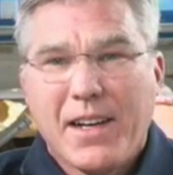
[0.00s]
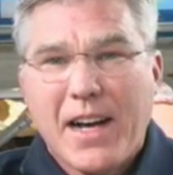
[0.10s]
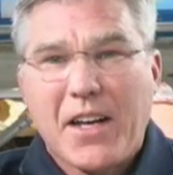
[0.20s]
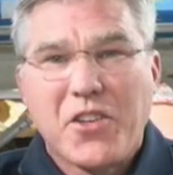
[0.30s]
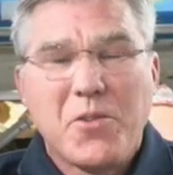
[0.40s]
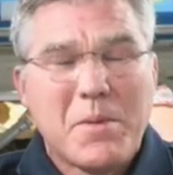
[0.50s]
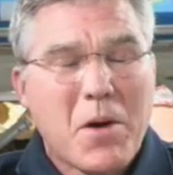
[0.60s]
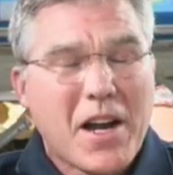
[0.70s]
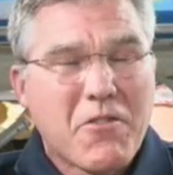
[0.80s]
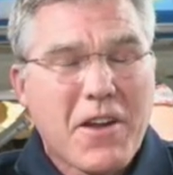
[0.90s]
how the human
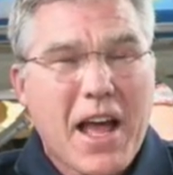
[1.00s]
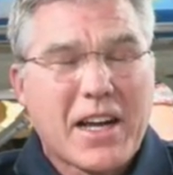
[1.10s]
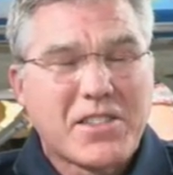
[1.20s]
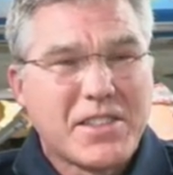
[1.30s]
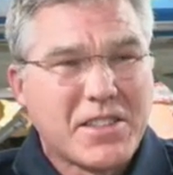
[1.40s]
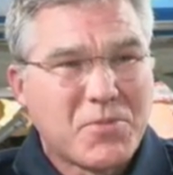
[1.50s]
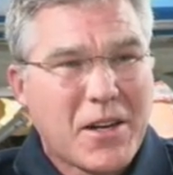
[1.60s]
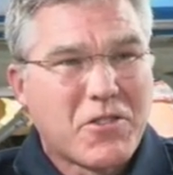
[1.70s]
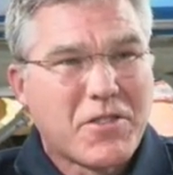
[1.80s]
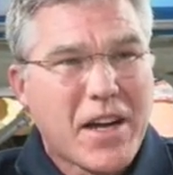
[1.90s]
body reacts in this
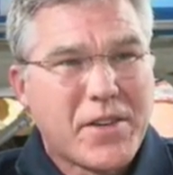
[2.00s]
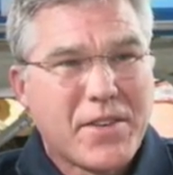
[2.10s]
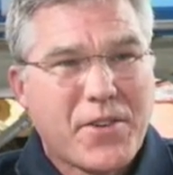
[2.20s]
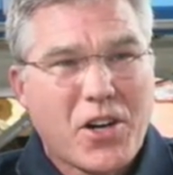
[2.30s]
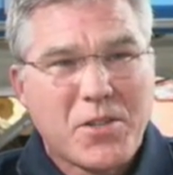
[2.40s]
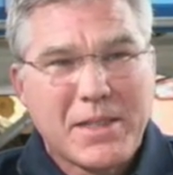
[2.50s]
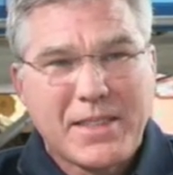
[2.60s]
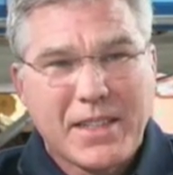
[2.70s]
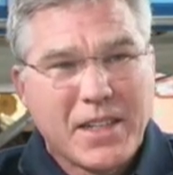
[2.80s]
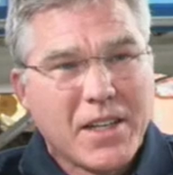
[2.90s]
microgravity
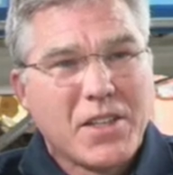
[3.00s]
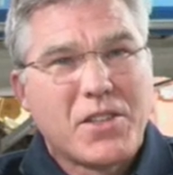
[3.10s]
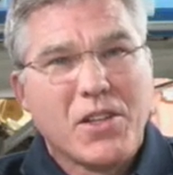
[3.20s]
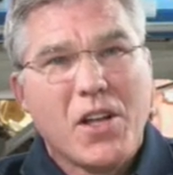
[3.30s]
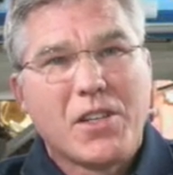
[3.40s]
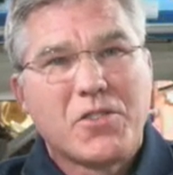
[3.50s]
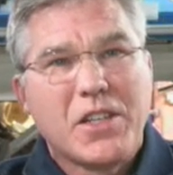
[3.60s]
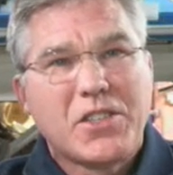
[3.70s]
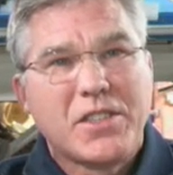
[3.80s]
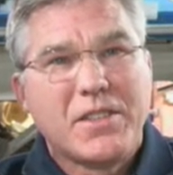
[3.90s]
environment and the long
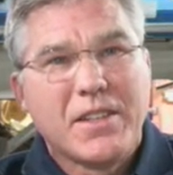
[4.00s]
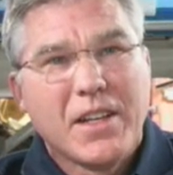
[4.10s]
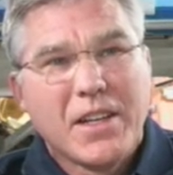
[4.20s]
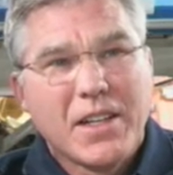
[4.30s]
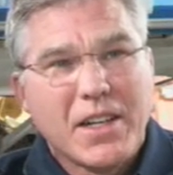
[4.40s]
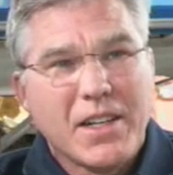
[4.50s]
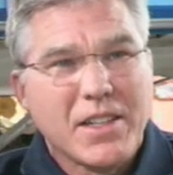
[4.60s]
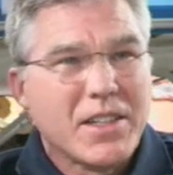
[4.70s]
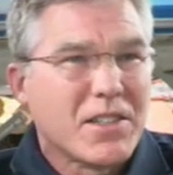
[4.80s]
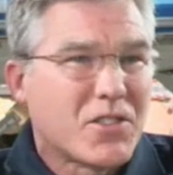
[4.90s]
duration
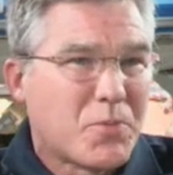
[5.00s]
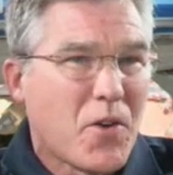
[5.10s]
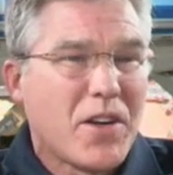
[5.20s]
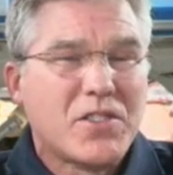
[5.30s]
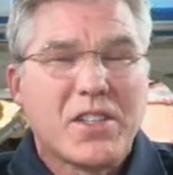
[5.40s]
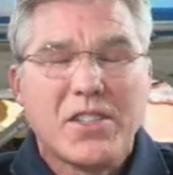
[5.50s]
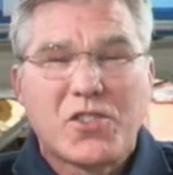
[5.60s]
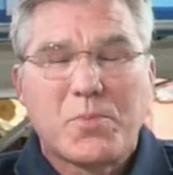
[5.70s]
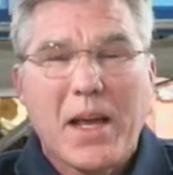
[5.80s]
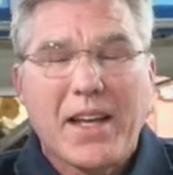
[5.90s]
uh, experience in
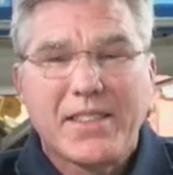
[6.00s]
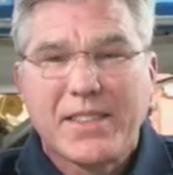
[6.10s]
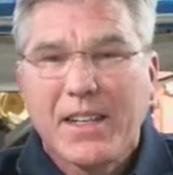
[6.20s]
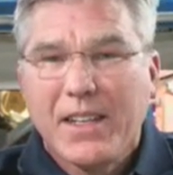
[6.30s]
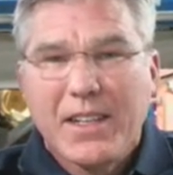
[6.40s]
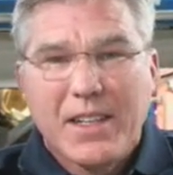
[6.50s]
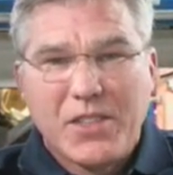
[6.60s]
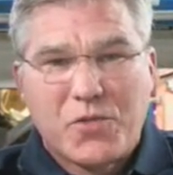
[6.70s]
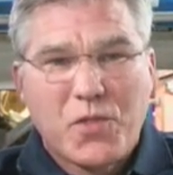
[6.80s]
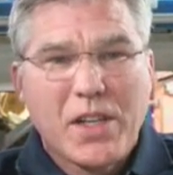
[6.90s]
space
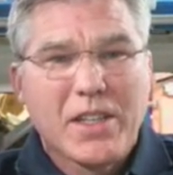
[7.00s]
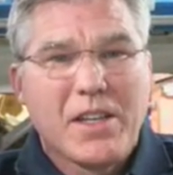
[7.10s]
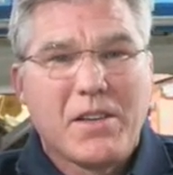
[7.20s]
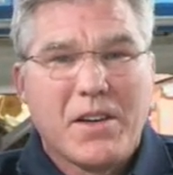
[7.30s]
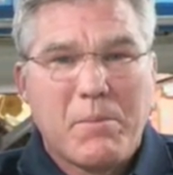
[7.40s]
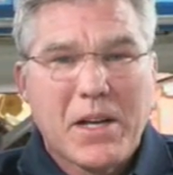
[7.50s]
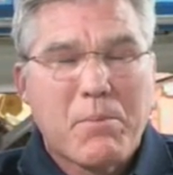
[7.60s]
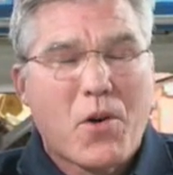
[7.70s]
is really a big